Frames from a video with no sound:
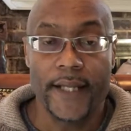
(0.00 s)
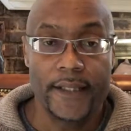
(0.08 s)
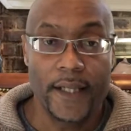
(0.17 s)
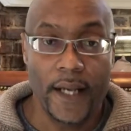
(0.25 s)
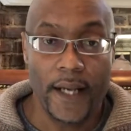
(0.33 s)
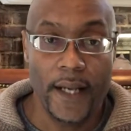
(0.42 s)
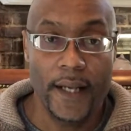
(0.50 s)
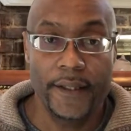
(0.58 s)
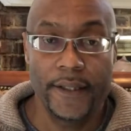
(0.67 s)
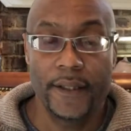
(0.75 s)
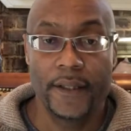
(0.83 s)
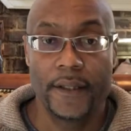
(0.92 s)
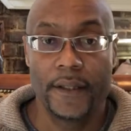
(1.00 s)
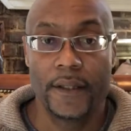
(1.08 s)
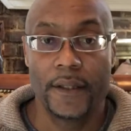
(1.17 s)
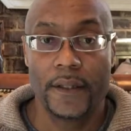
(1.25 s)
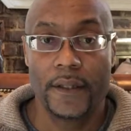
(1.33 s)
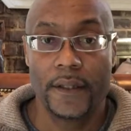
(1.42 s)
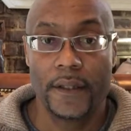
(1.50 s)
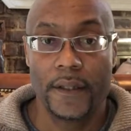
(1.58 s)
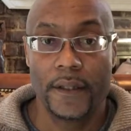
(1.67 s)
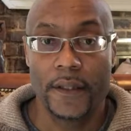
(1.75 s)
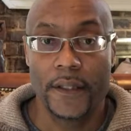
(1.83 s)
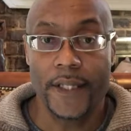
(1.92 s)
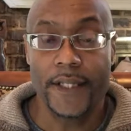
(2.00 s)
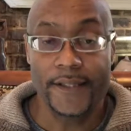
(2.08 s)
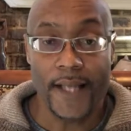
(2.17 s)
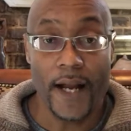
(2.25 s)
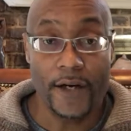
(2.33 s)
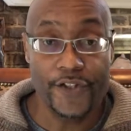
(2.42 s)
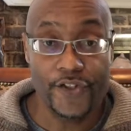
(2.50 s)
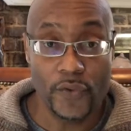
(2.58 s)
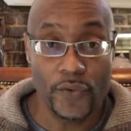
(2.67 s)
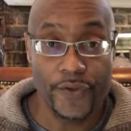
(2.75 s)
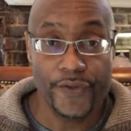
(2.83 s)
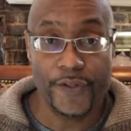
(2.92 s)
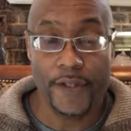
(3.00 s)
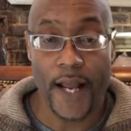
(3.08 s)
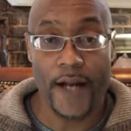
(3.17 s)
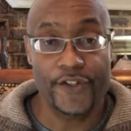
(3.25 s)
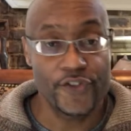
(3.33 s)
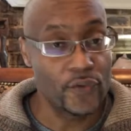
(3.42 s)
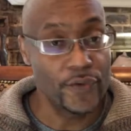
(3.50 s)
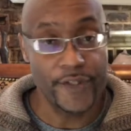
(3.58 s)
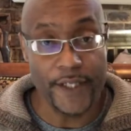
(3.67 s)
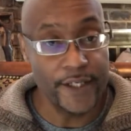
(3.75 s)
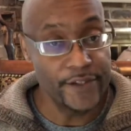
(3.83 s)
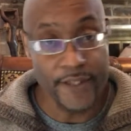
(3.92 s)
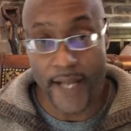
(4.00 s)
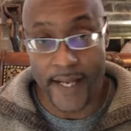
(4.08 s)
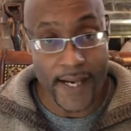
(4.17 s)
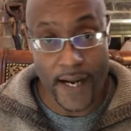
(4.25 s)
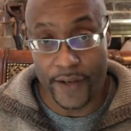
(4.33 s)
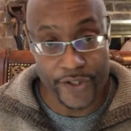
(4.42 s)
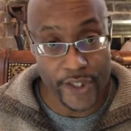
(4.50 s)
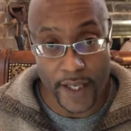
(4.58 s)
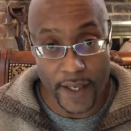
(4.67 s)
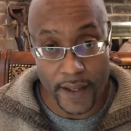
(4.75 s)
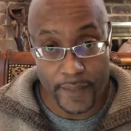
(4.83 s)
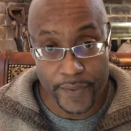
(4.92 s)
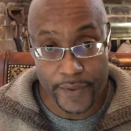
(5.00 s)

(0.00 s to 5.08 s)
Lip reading: God is our source. Our source is not our job.